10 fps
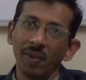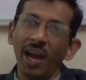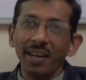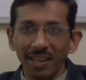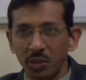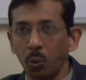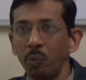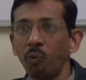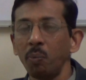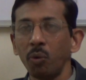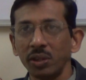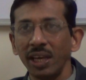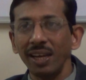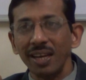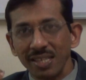And yes, one more
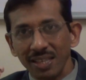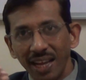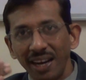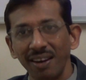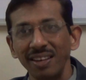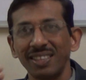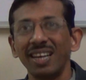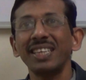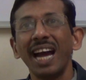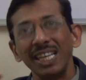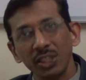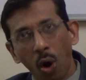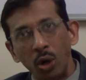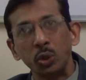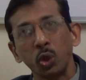thing is that research has
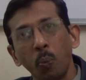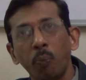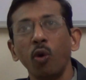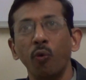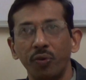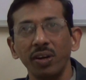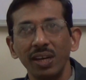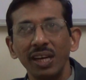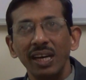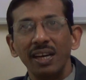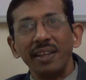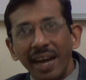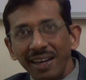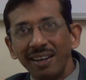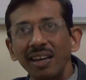also proved
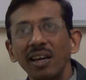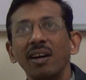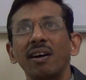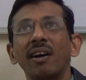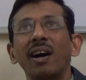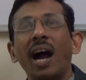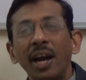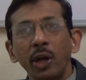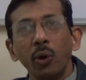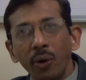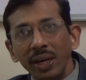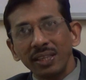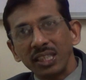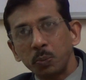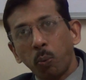that undergoing
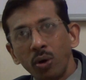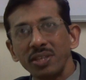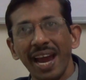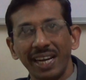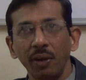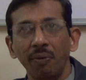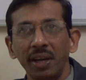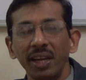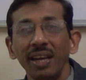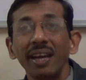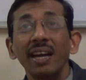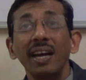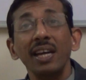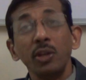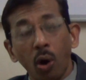this sports activity,
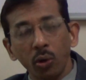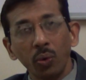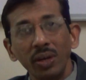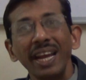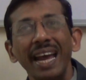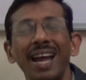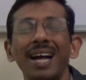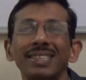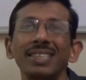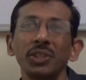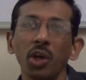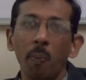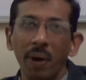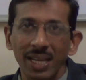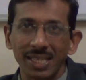it not only enhances your
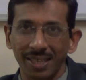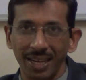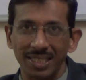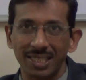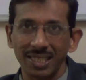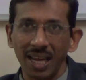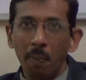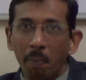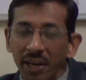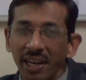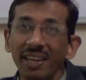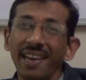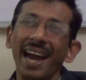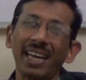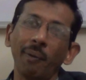brain skills, but it
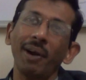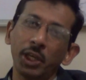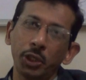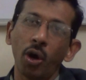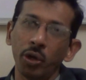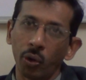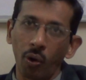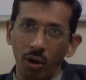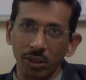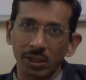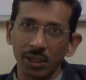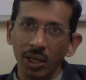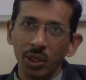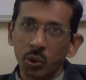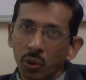activates your neurons,
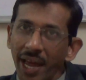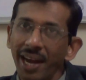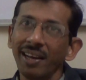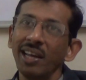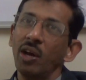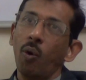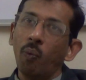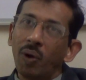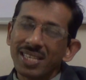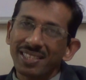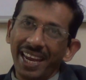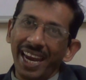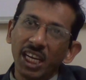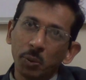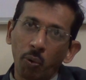so that once the
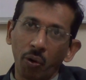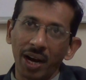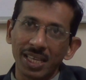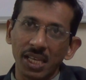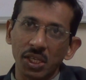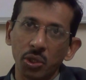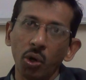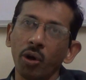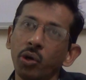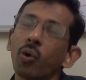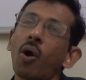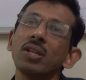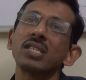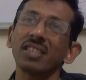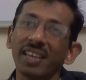age progresses, your
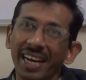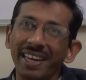neurons get